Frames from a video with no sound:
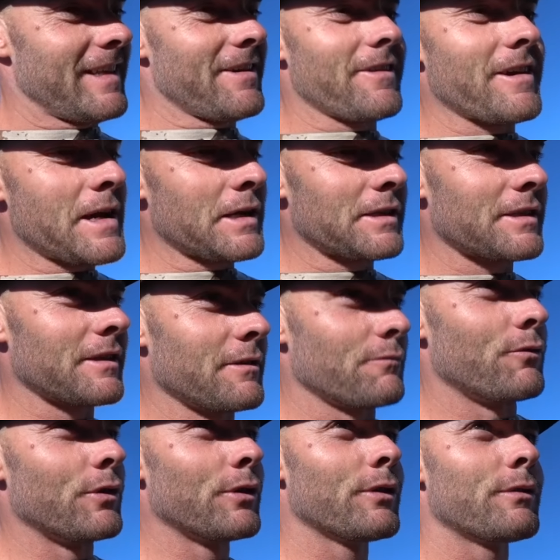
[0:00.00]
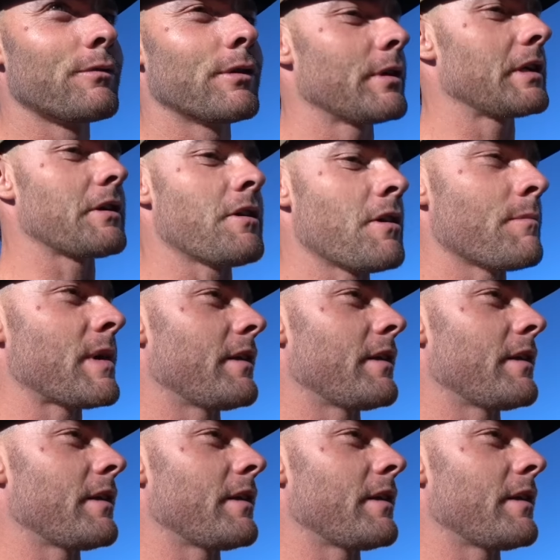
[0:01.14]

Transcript: they were actually really, really calm.